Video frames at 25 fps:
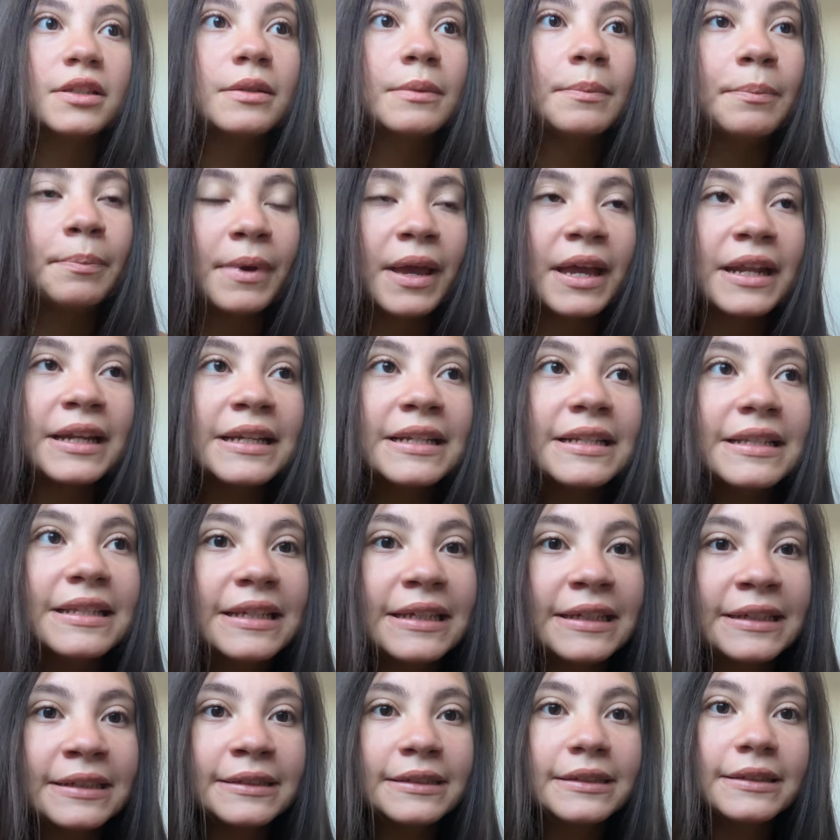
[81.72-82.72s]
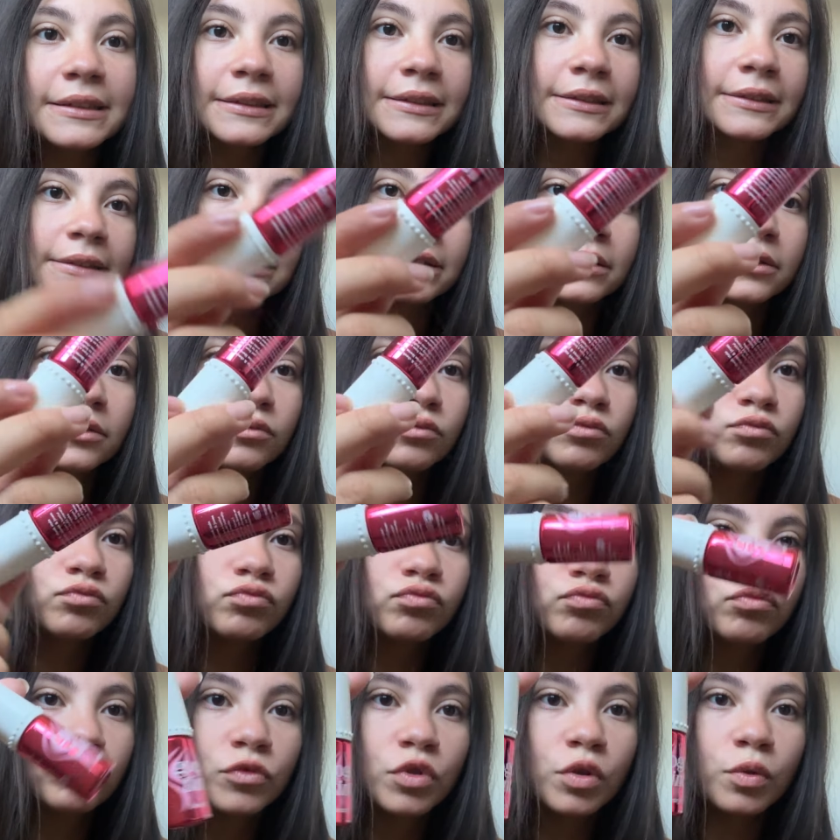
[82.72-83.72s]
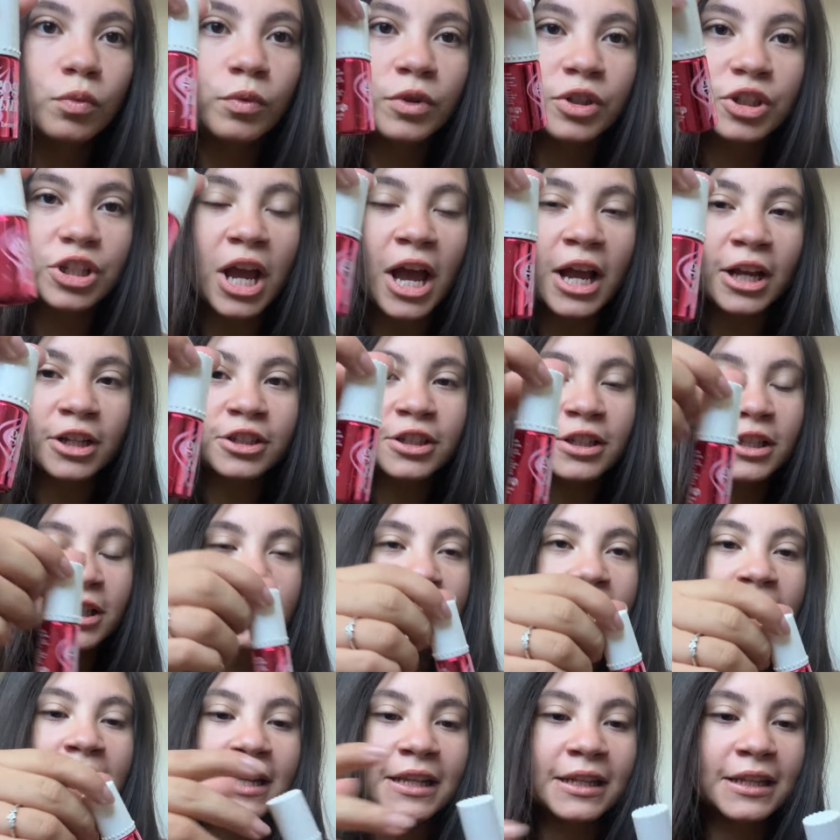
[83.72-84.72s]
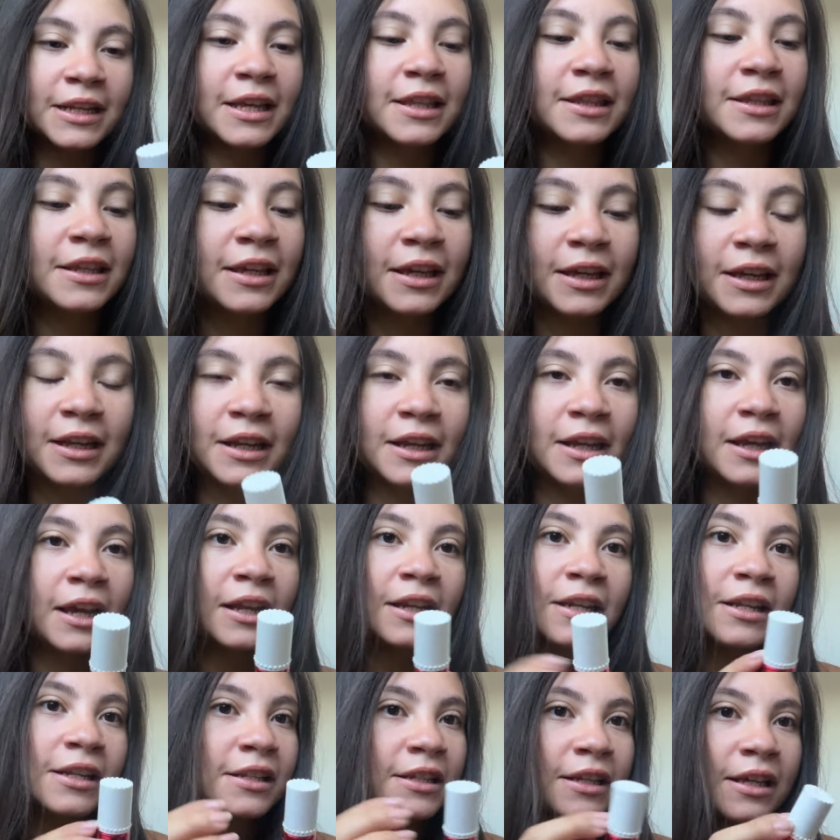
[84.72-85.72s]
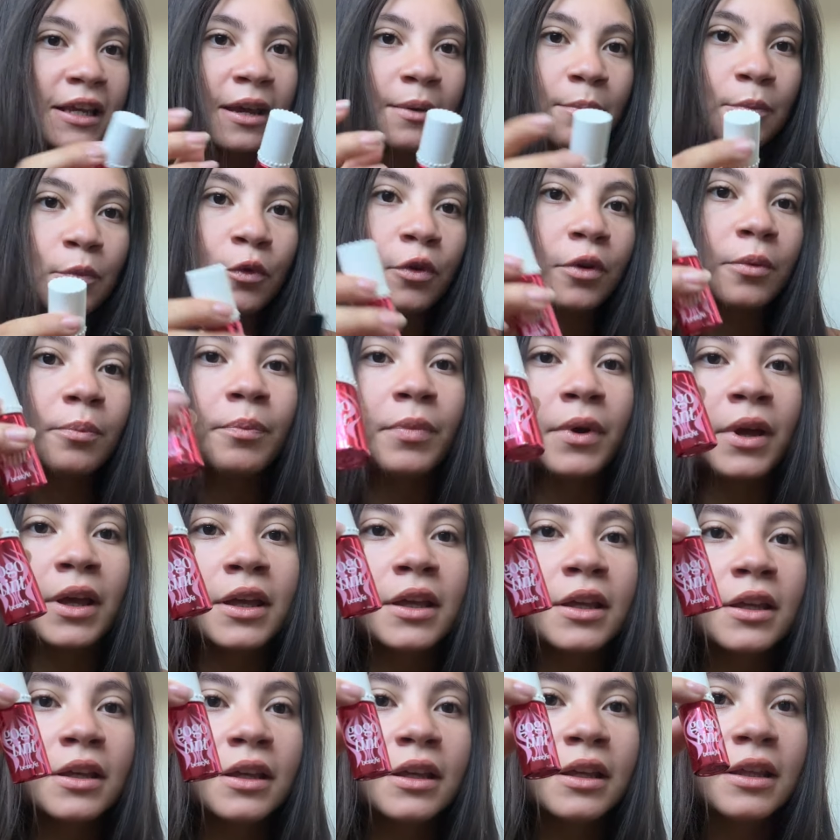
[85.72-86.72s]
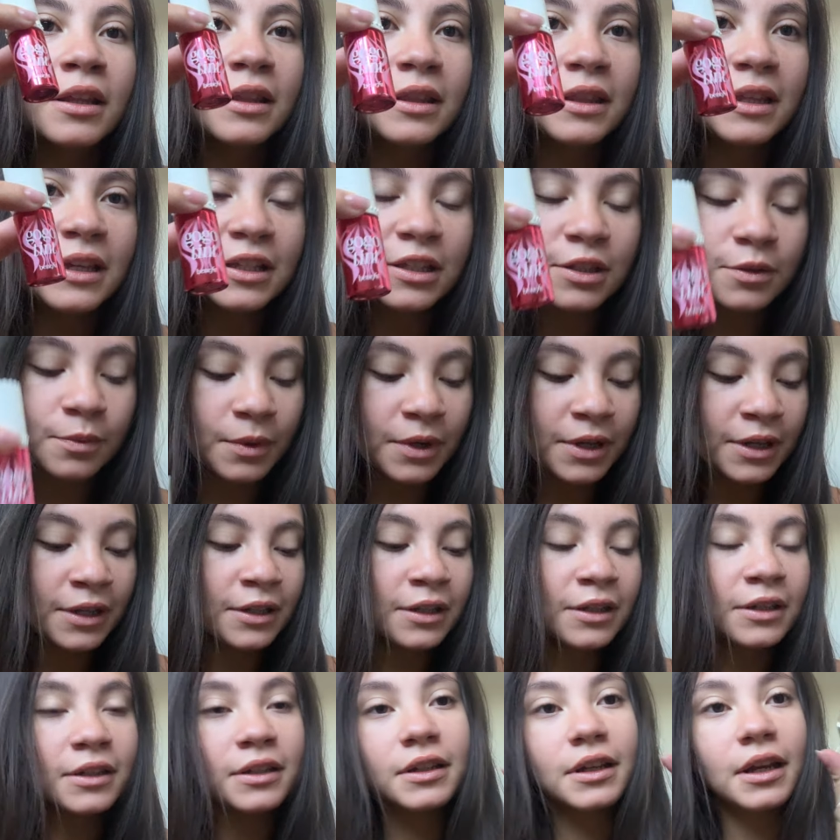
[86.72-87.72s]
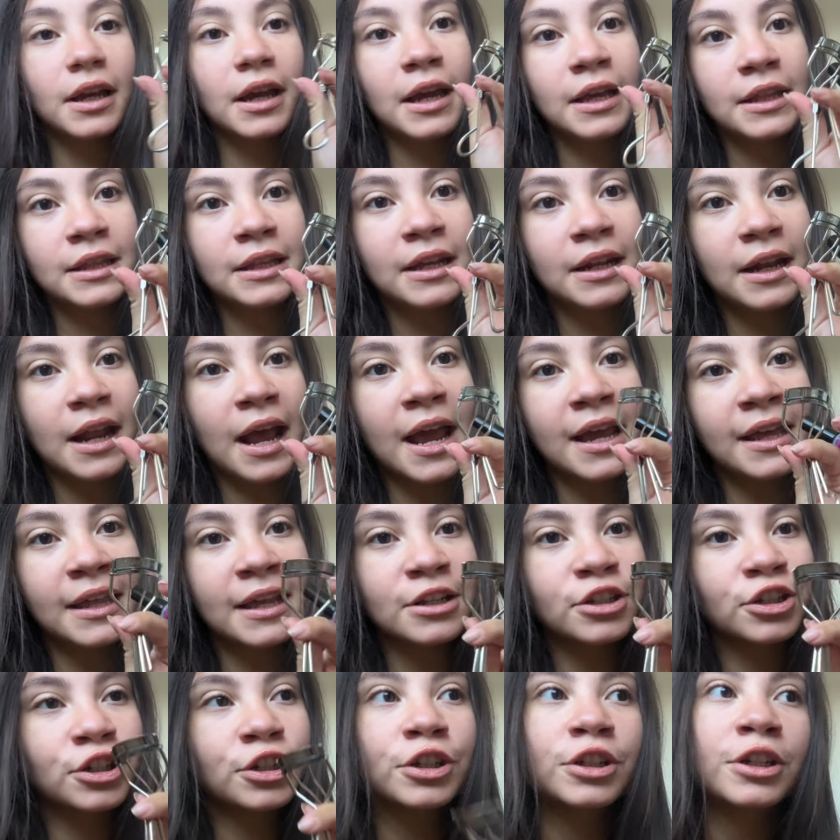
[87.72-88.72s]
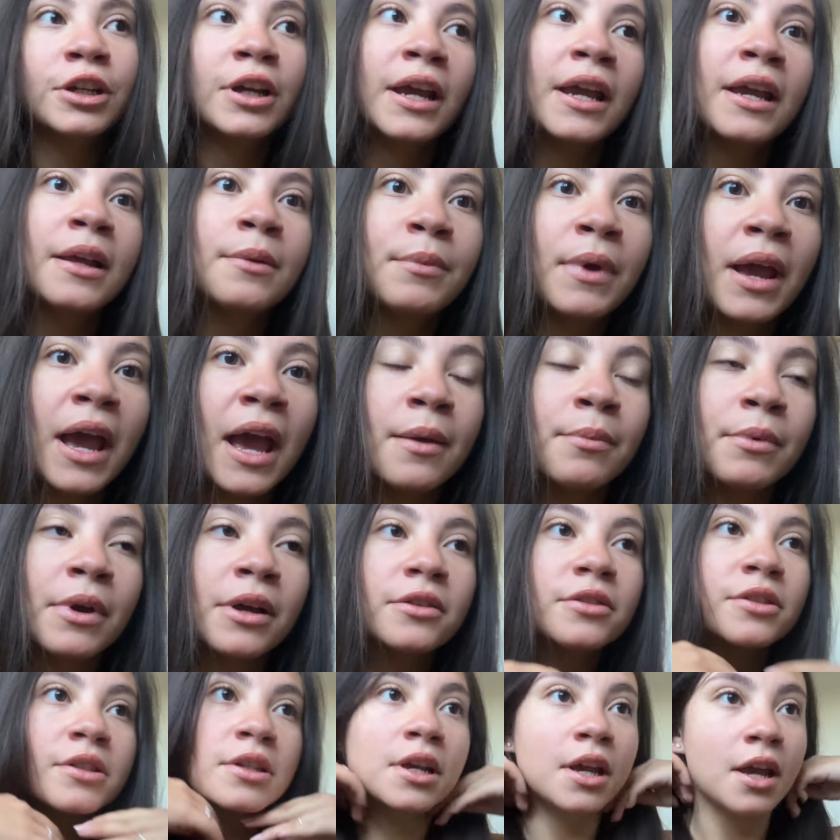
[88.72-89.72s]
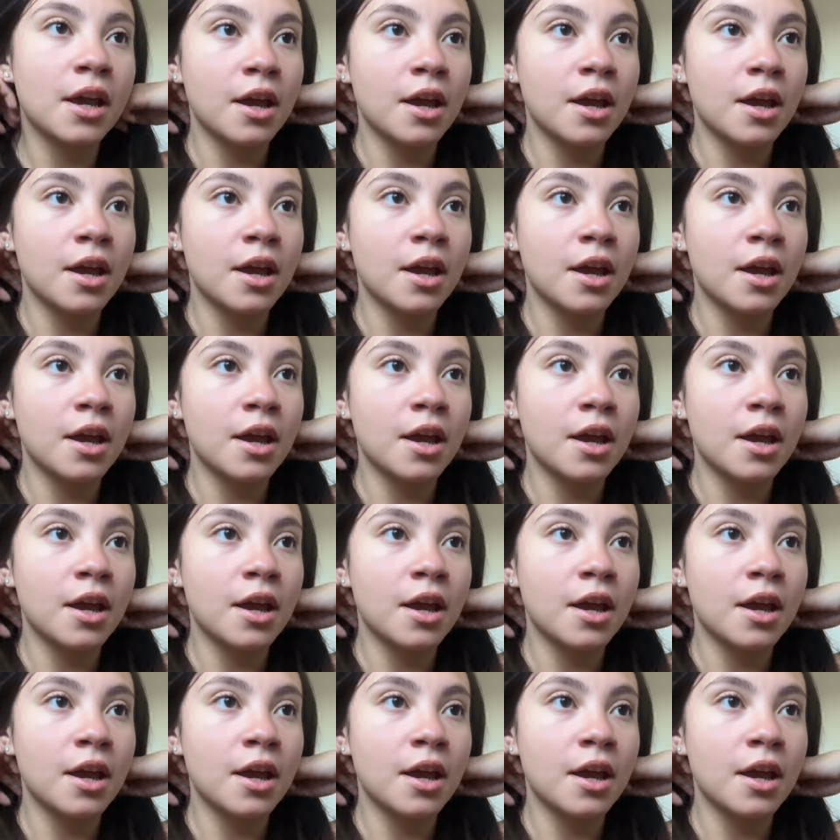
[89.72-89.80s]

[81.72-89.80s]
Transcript: Benetint, which actually there's like nothing in it. I need to get more, but this one and then eyelash curler and my eyebrows.